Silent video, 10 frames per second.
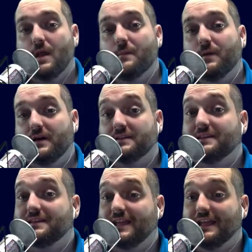but
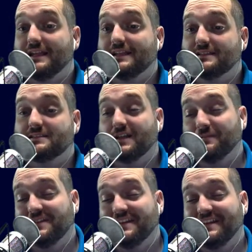that is
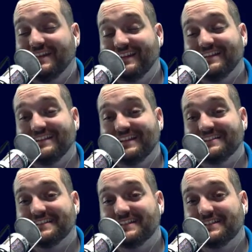something again that they
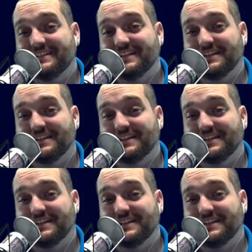said uh,